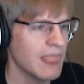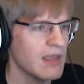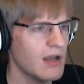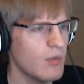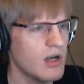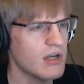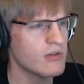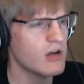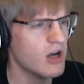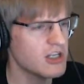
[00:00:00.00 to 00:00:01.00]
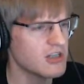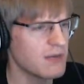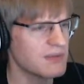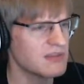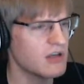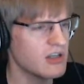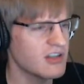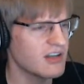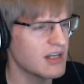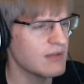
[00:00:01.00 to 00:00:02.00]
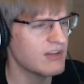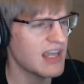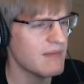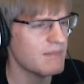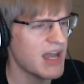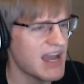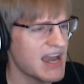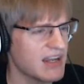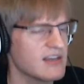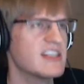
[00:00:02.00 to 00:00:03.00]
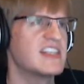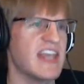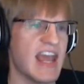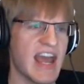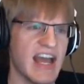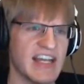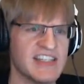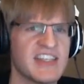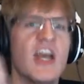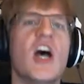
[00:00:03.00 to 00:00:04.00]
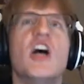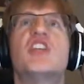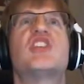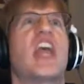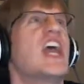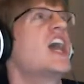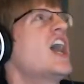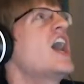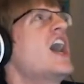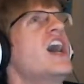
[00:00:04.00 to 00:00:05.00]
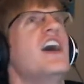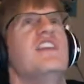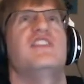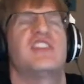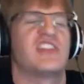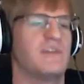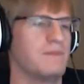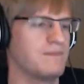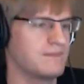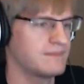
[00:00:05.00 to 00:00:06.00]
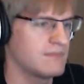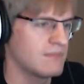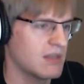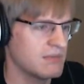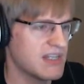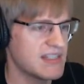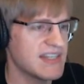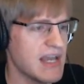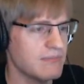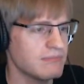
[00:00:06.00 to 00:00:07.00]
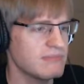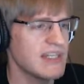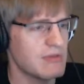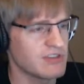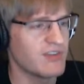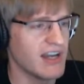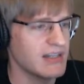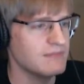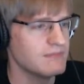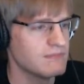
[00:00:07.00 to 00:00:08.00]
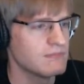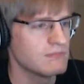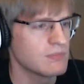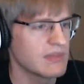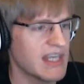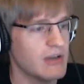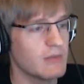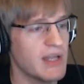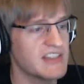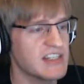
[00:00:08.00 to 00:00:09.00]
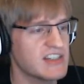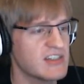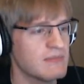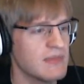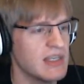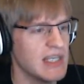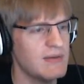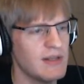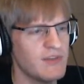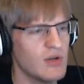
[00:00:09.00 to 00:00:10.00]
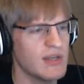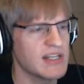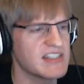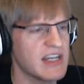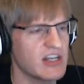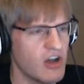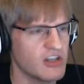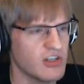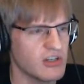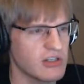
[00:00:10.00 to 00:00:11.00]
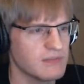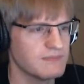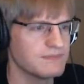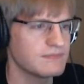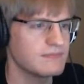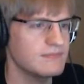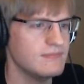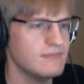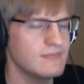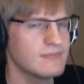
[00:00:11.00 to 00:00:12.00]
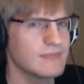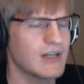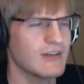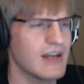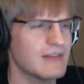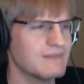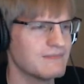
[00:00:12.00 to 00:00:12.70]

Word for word: I want another hot dog, but the hot dog guy never came back. Sans! Besides that, today was fine. Count your blessings, even if you don't get a second hot dog. All right.